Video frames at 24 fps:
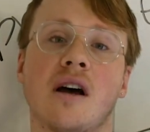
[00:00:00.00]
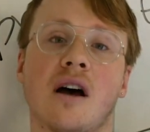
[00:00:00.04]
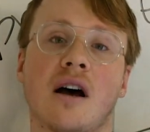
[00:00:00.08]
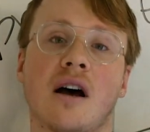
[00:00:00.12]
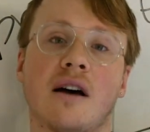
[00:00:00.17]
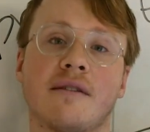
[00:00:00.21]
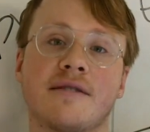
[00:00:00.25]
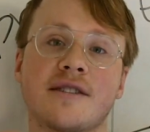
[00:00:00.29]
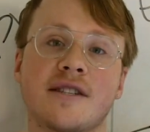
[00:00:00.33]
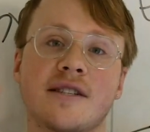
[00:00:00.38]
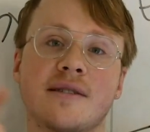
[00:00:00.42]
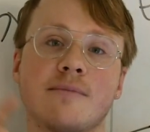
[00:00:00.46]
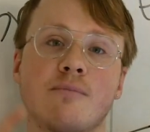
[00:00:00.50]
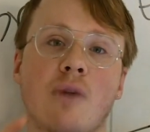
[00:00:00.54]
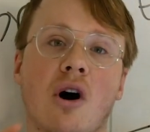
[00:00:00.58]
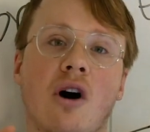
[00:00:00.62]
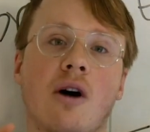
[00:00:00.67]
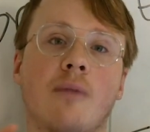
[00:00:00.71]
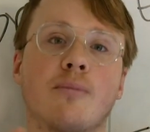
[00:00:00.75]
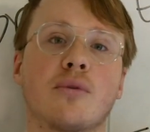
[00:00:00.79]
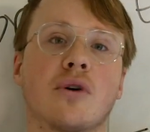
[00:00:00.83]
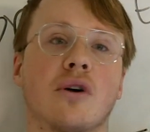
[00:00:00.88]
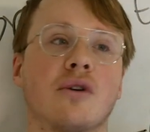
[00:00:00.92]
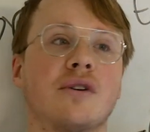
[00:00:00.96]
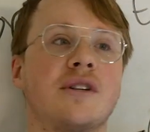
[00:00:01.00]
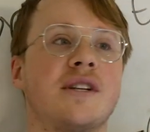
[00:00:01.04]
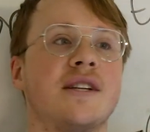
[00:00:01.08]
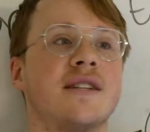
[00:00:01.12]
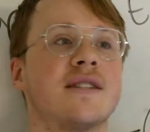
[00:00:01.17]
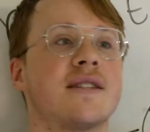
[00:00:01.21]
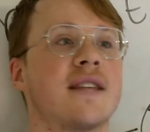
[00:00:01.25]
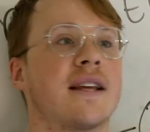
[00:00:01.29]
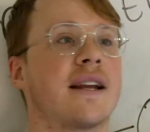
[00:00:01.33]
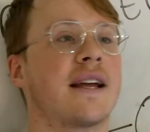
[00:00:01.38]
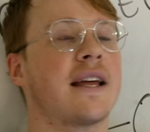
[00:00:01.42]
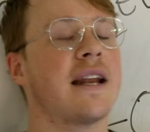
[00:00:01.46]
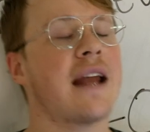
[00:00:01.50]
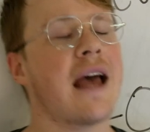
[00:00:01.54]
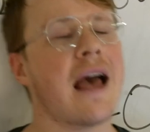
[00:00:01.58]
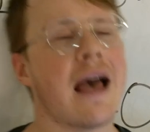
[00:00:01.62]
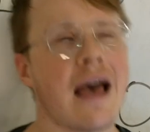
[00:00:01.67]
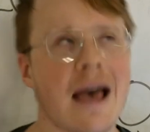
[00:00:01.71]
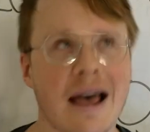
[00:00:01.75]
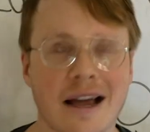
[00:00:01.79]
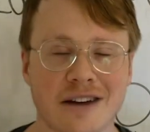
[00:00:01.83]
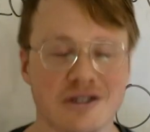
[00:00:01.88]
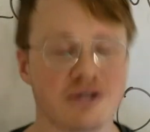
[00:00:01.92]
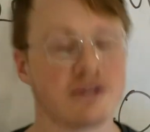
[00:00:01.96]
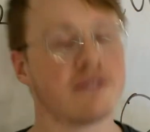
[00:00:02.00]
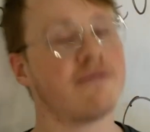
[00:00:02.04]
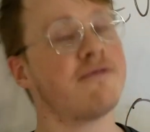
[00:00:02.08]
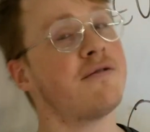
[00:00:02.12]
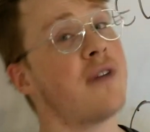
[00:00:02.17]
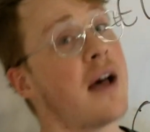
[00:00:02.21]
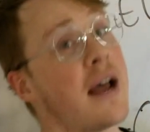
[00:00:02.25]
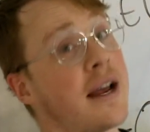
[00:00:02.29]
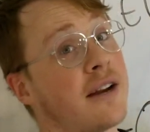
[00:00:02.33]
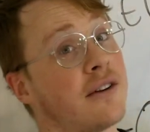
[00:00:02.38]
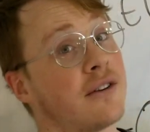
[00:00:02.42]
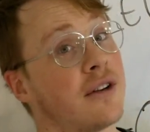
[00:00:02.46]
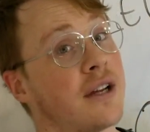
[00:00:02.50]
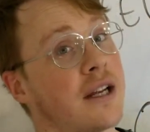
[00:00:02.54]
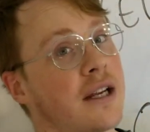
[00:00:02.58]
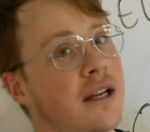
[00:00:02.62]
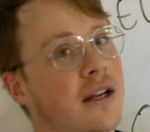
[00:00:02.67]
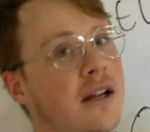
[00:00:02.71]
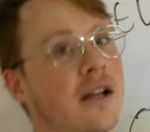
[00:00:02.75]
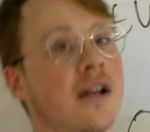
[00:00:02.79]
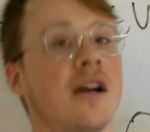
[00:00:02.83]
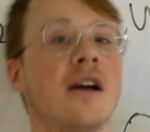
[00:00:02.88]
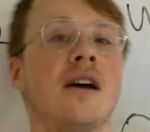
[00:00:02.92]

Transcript: of small proteins that can actually finally